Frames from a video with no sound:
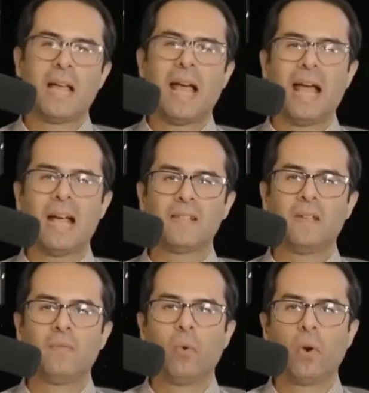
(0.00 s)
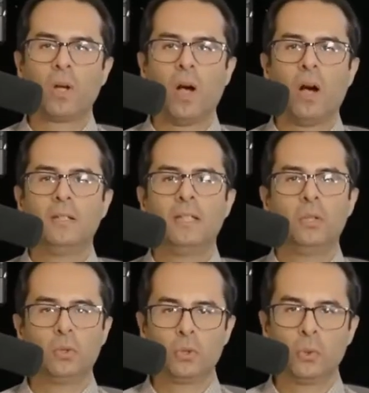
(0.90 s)
as we work on
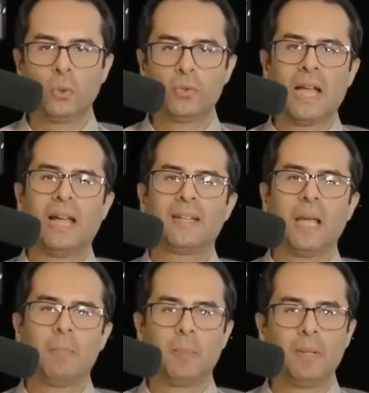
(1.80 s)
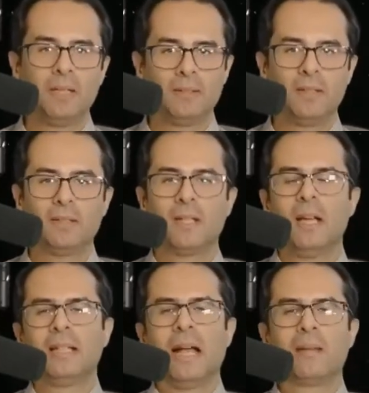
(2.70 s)
new tools and capabilities
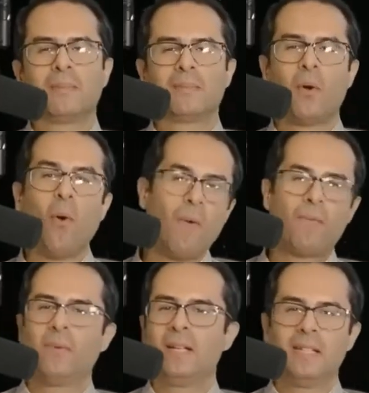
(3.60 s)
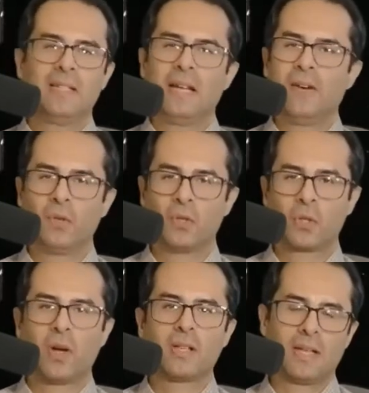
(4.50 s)
that hopefully deserve your
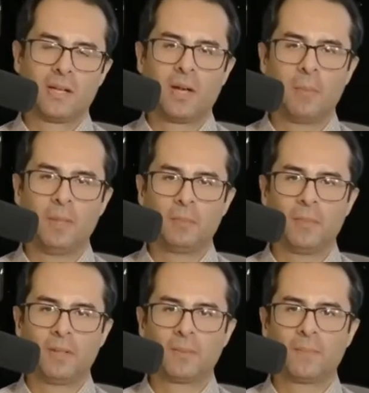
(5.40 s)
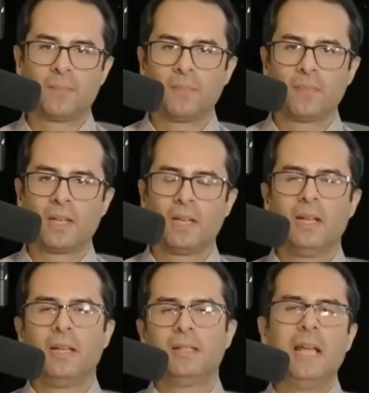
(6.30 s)
trust and commitment.
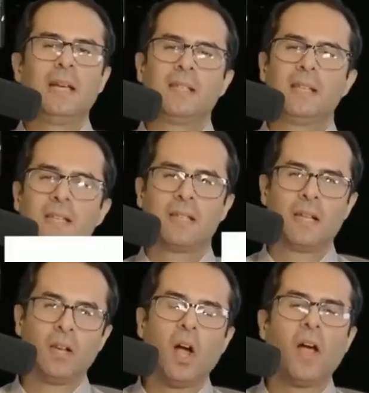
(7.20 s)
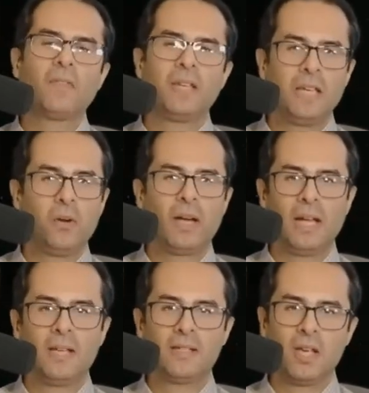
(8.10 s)
Next is the live
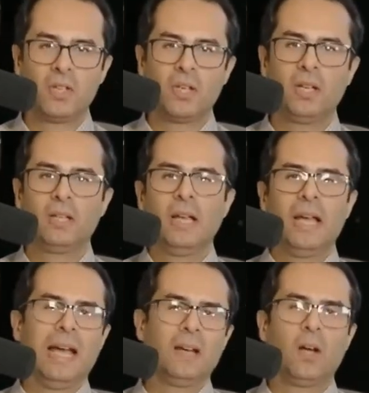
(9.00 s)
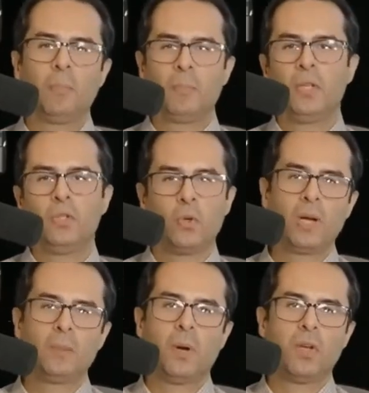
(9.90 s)
Q&A session, and I'll be
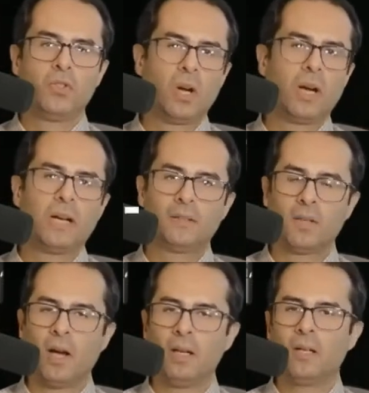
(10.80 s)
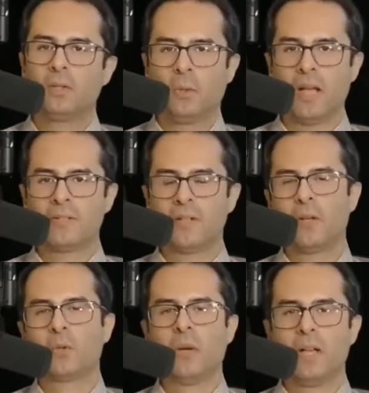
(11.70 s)
joined by John and Tyler to answer
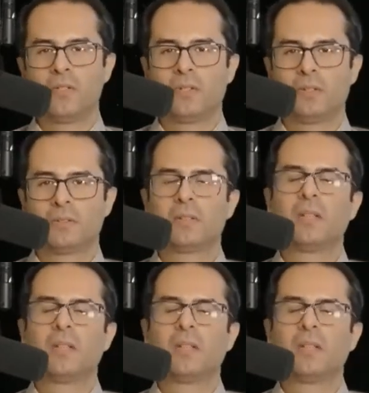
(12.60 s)
your questions.